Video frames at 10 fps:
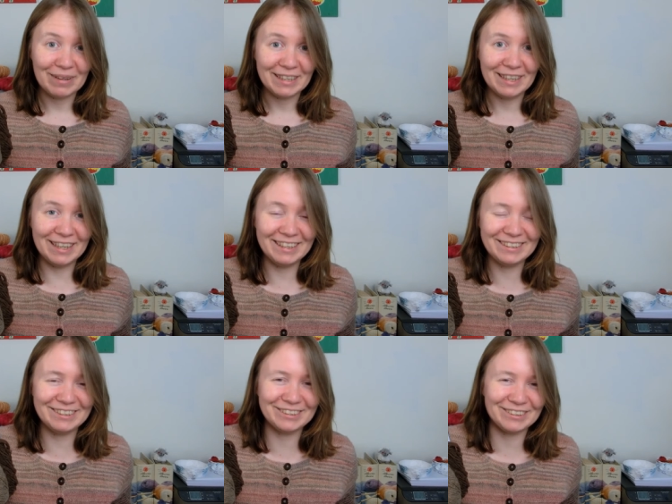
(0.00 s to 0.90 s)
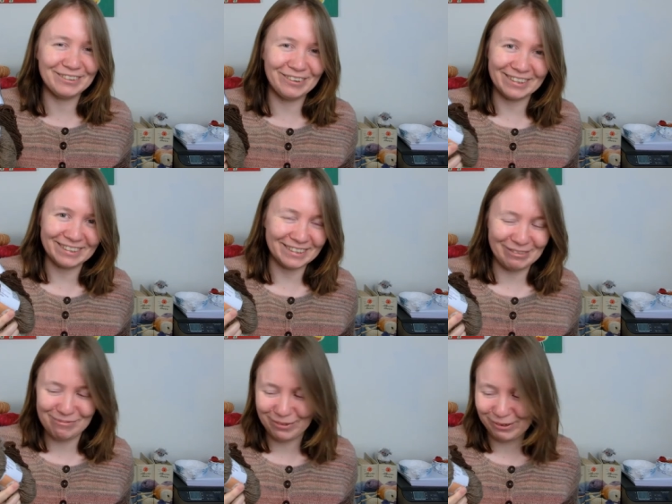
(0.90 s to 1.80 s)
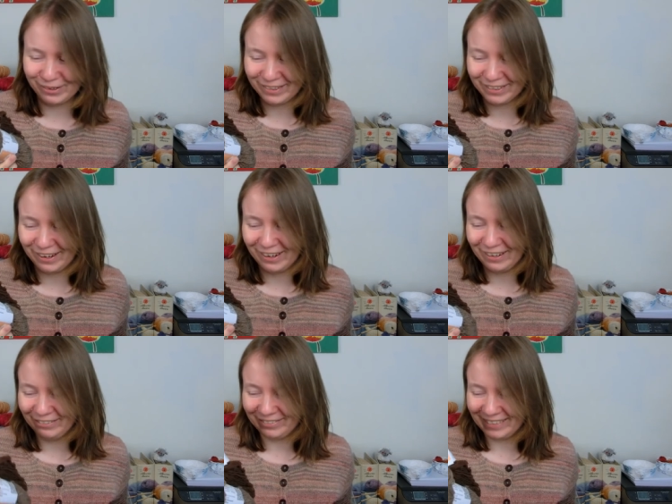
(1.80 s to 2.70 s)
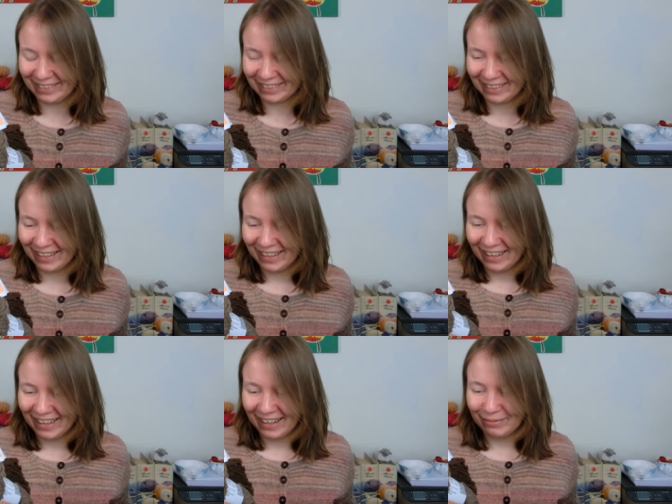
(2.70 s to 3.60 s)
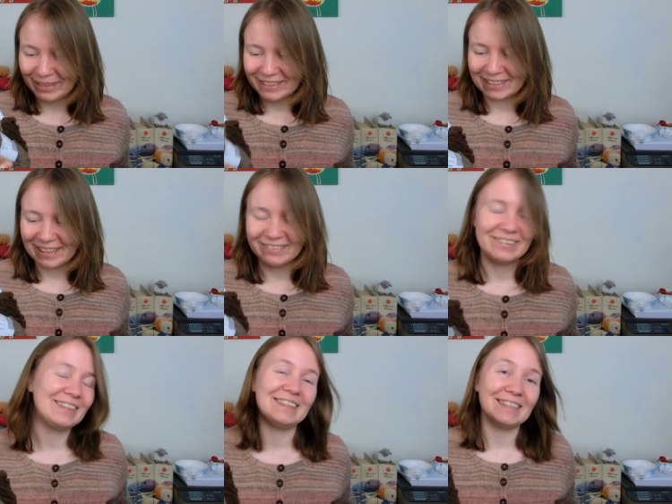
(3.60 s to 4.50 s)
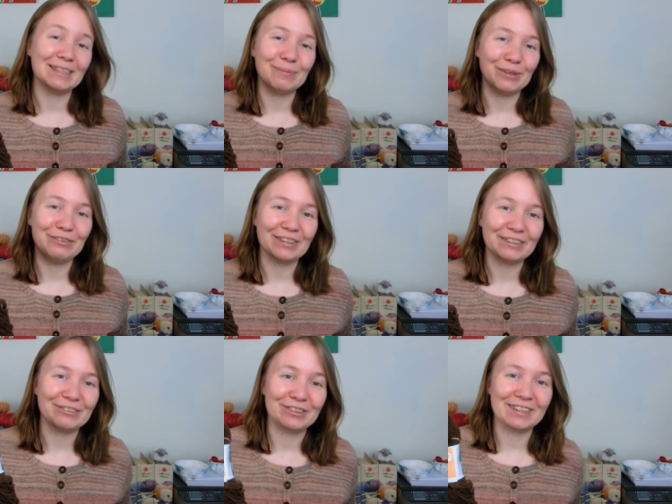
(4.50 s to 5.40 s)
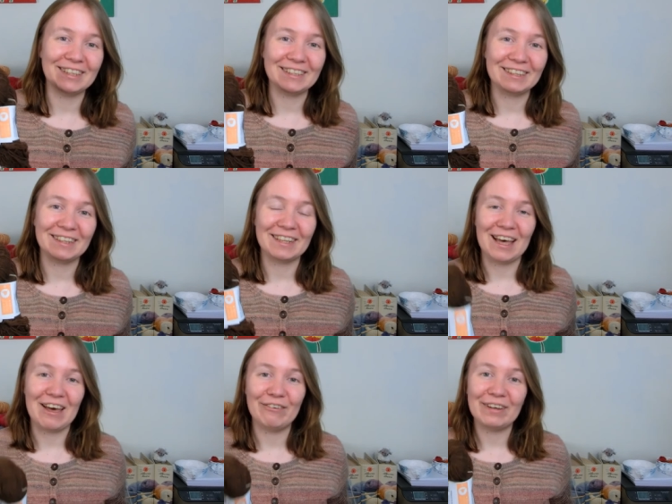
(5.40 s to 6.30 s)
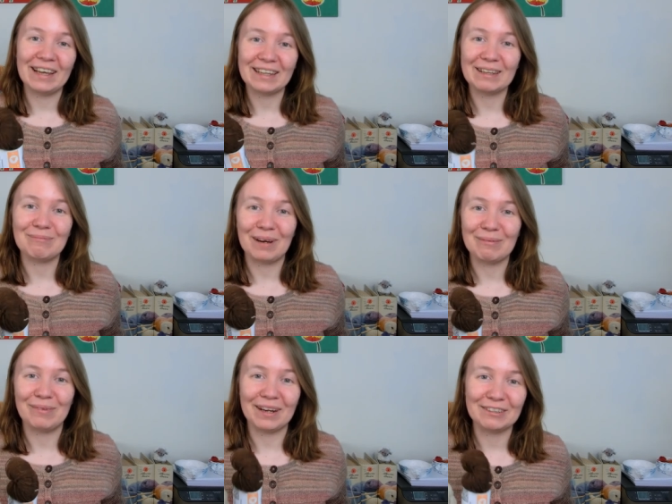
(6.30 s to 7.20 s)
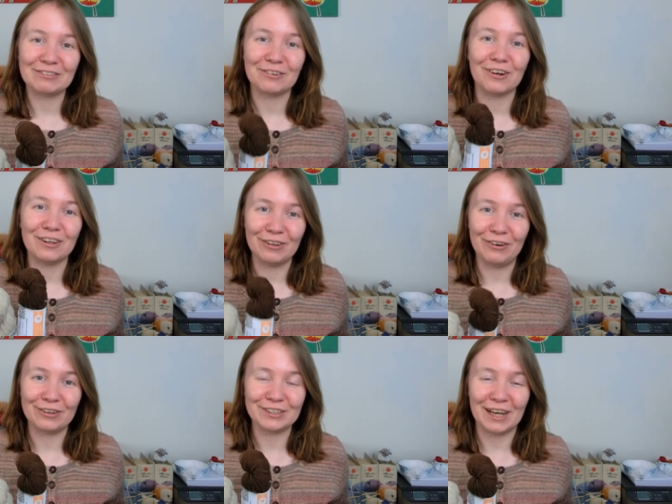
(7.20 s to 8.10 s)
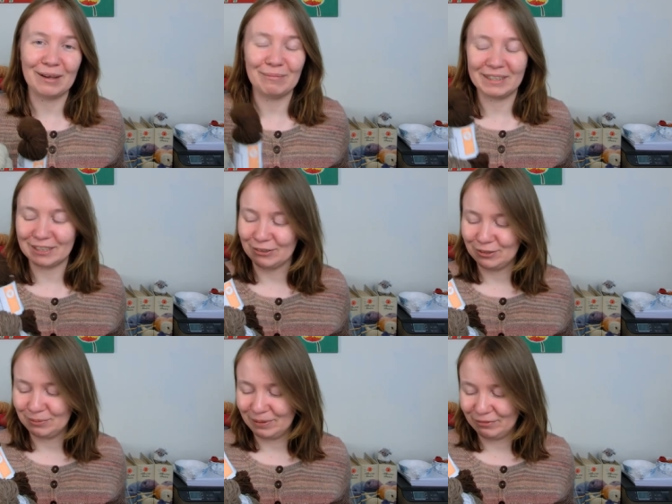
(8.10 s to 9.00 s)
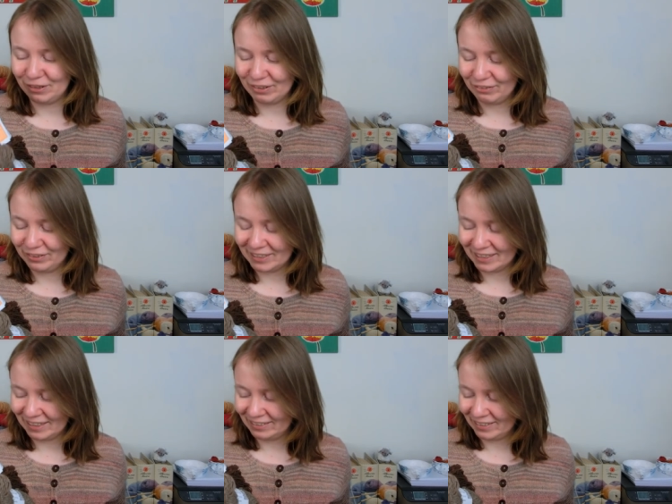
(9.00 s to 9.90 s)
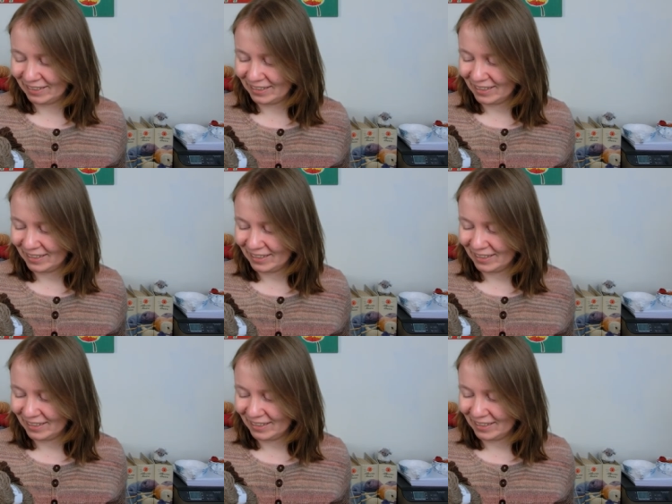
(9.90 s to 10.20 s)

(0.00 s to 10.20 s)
need to order some more yarn of this because I think this is perfect for an idea that I have had in my mind for a long time and it's going to be very fitting, I think.